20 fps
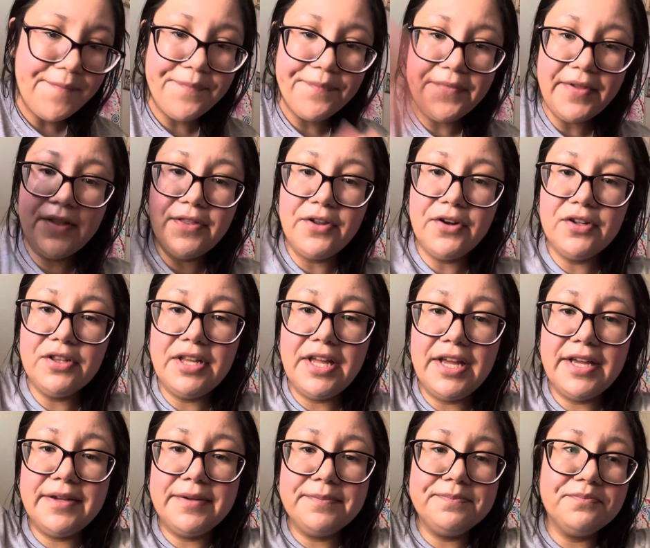and they're like,
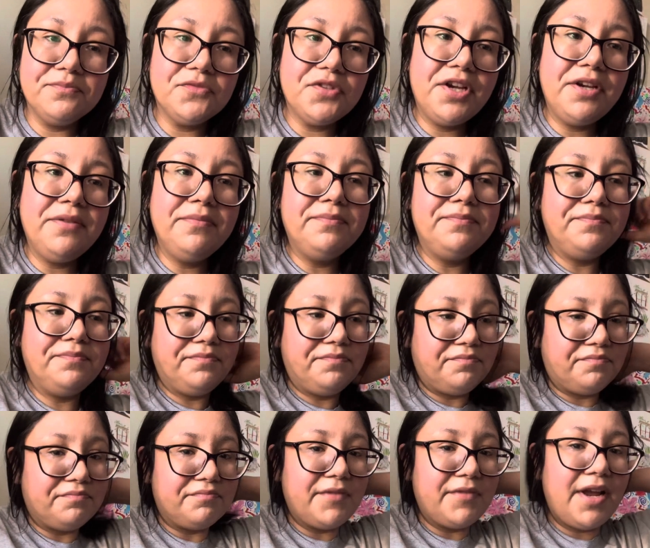okay,
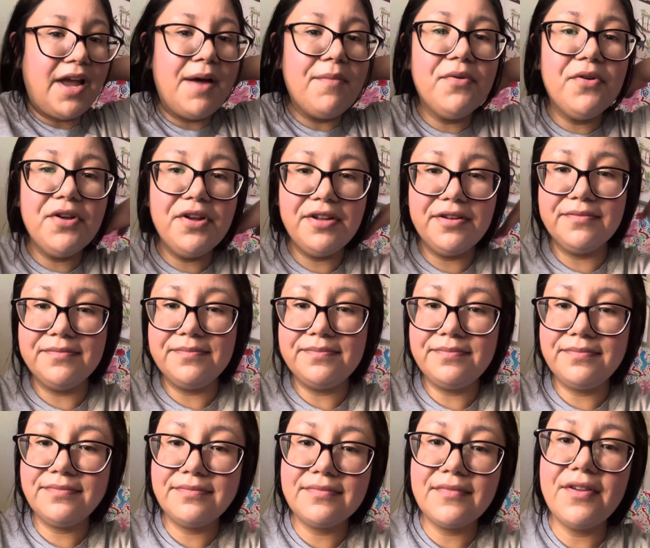I'm good.
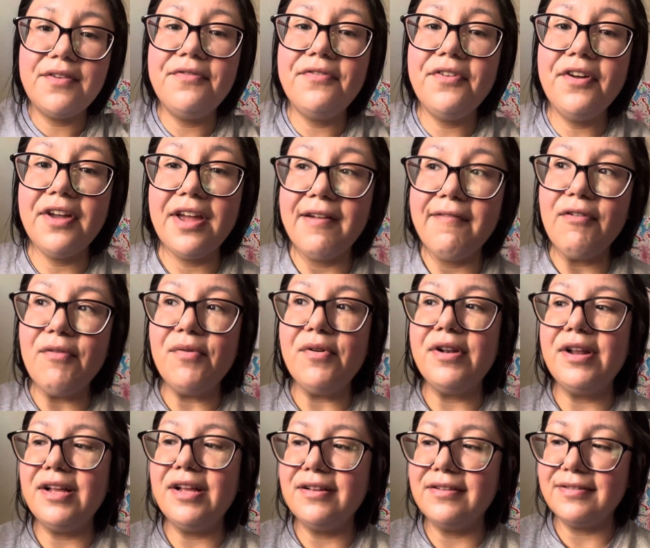Fuck everyone
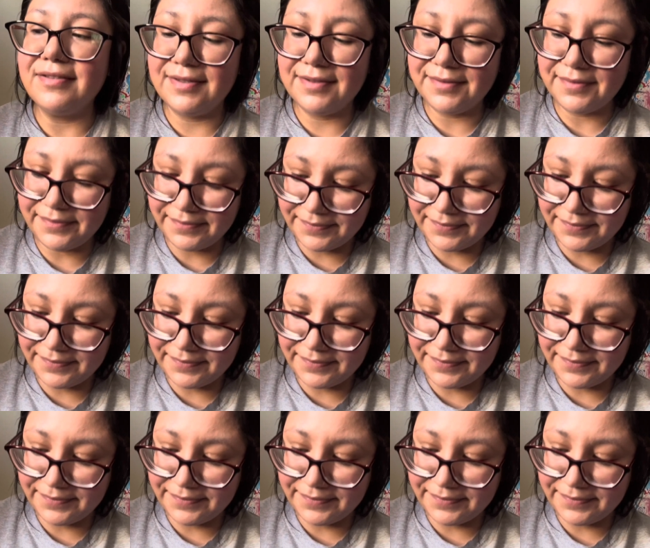else.